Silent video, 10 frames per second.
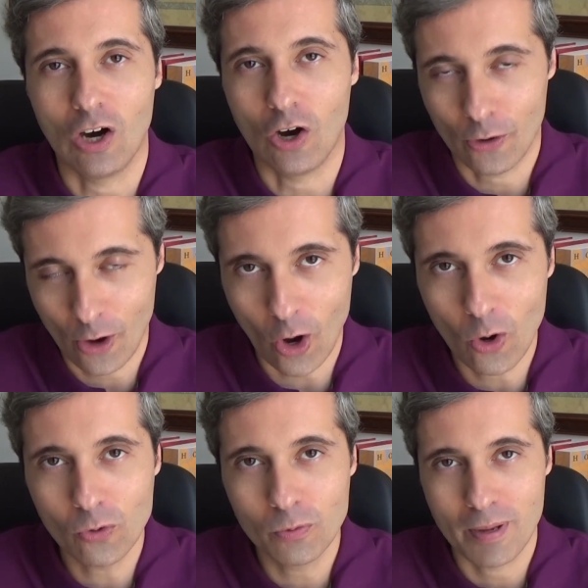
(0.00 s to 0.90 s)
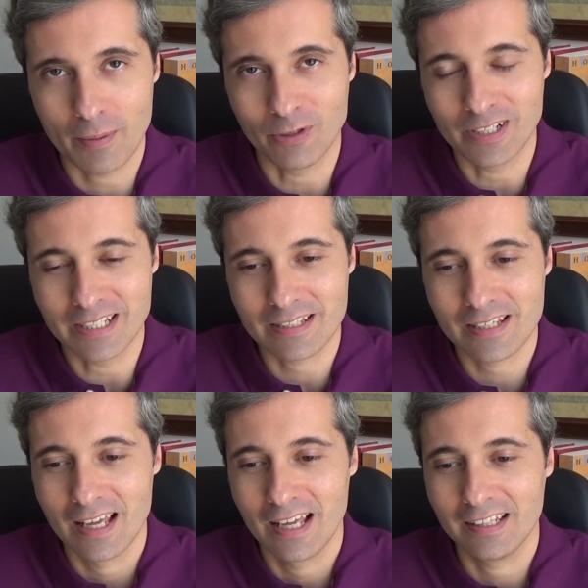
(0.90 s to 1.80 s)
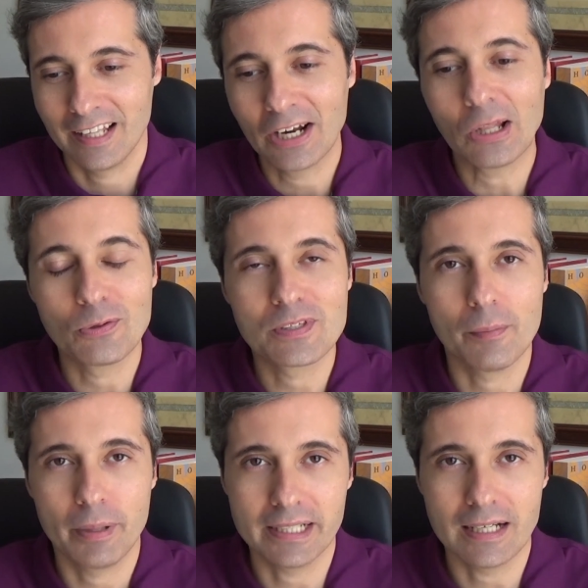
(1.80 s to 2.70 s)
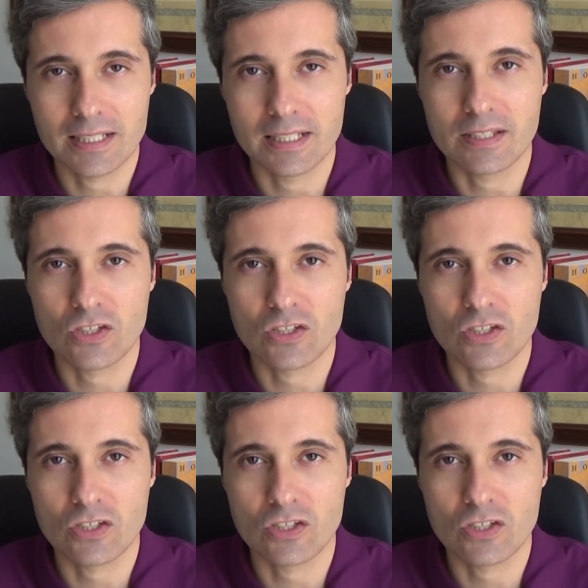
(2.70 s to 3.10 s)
her own memories let alone somebody else's.